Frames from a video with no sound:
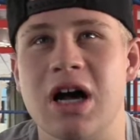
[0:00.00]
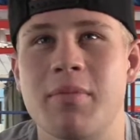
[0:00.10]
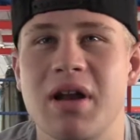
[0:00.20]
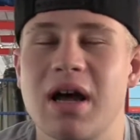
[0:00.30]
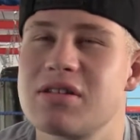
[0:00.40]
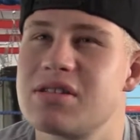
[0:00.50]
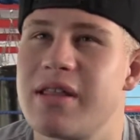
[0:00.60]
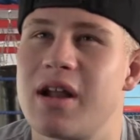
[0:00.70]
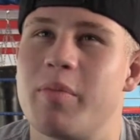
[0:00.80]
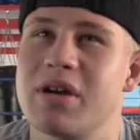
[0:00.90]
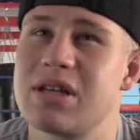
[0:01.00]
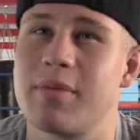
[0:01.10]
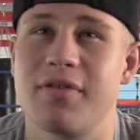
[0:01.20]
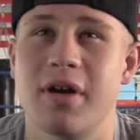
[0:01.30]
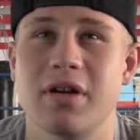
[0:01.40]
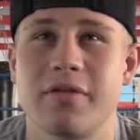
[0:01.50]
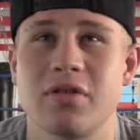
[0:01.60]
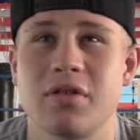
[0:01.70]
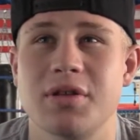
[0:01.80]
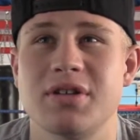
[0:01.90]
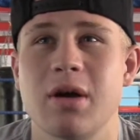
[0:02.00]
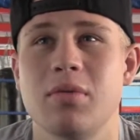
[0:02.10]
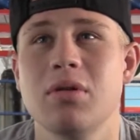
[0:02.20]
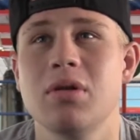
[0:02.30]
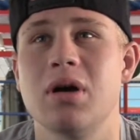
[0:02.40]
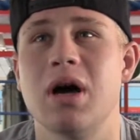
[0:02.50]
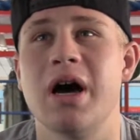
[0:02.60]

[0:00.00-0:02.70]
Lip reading: I'd like to say that I bring something very different to the table.